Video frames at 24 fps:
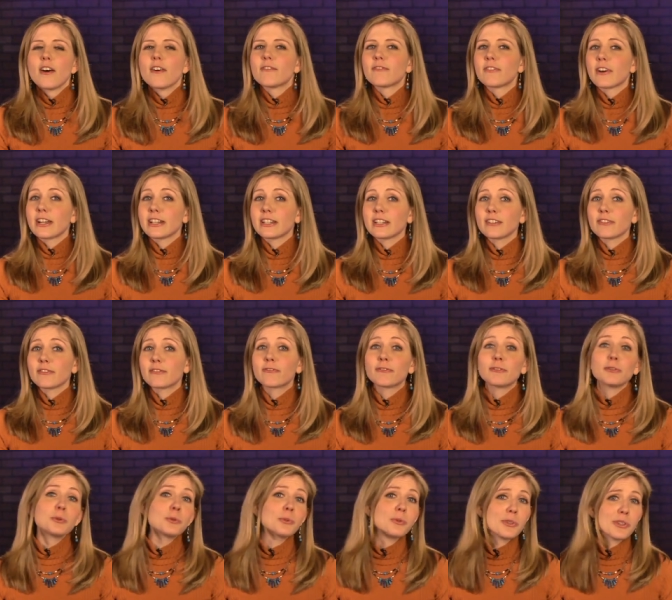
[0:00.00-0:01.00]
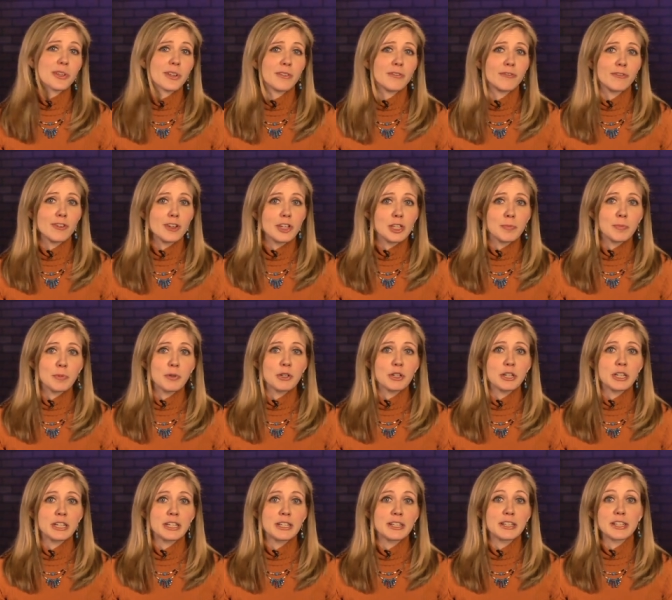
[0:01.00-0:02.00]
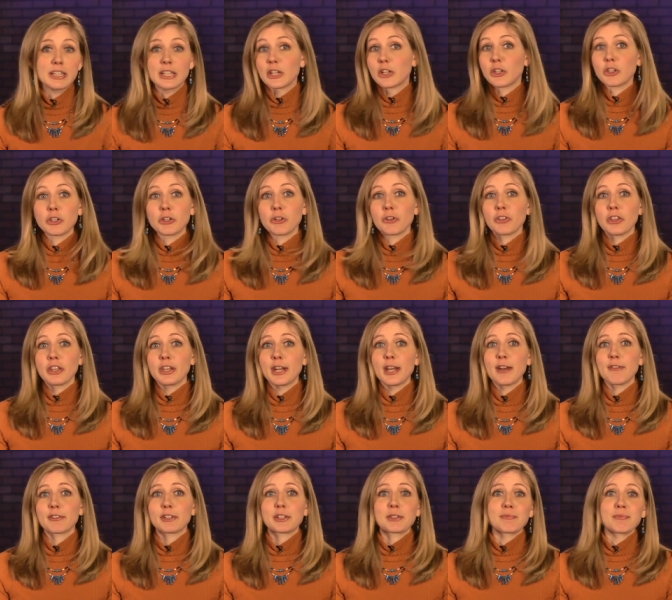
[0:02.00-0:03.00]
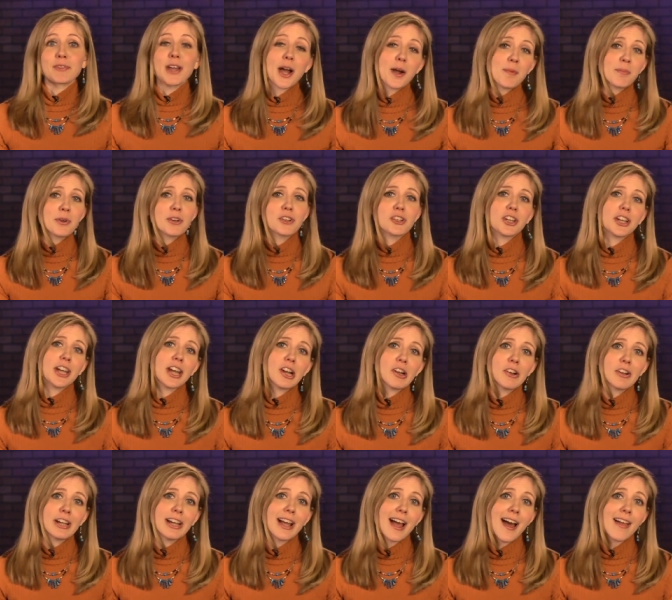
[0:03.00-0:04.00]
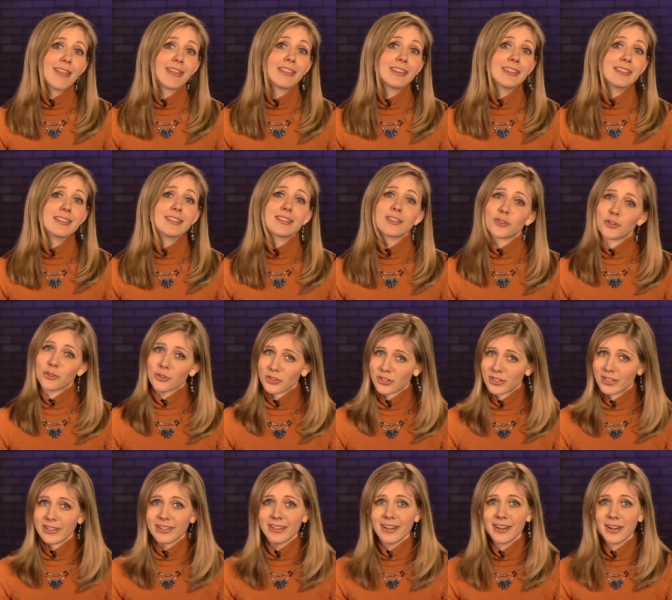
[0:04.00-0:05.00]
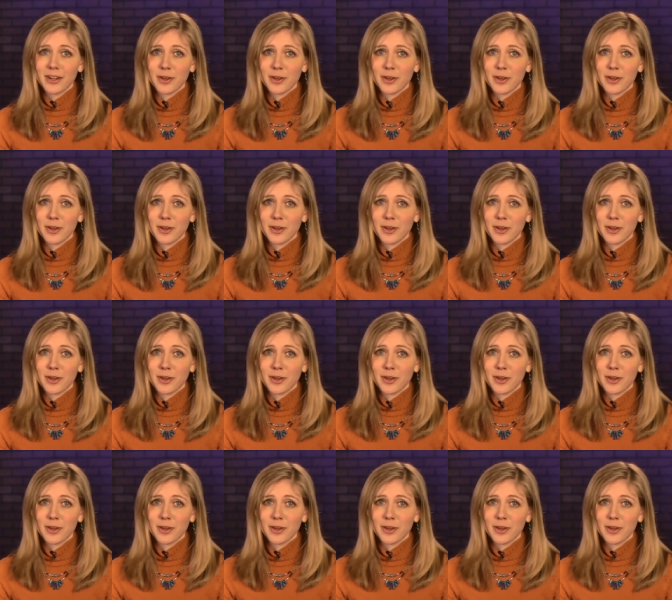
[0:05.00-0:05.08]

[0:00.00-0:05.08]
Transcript: Finding fools on Facebook is easier than ever. I'm Bridget Carey, and this is your CNET